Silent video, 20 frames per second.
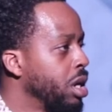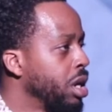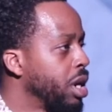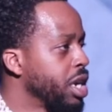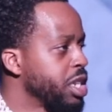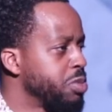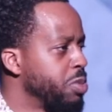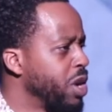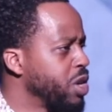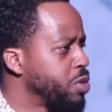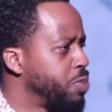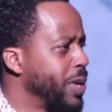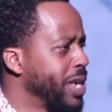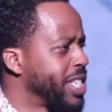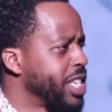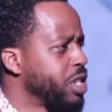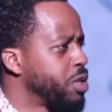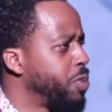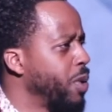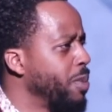Because most
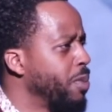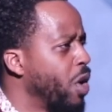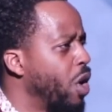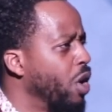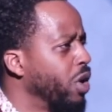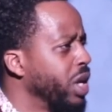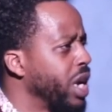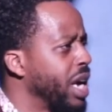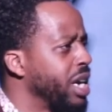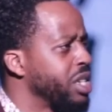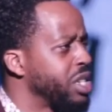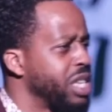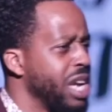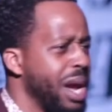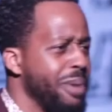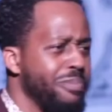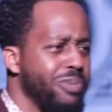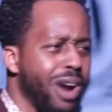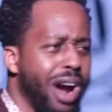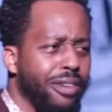business people only
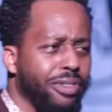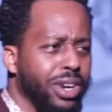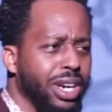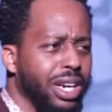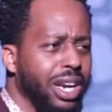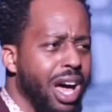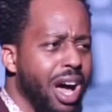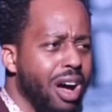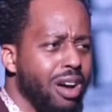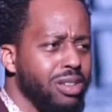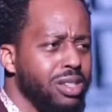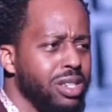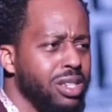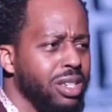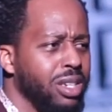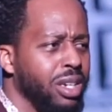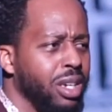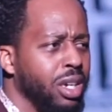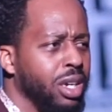understand profit and loss.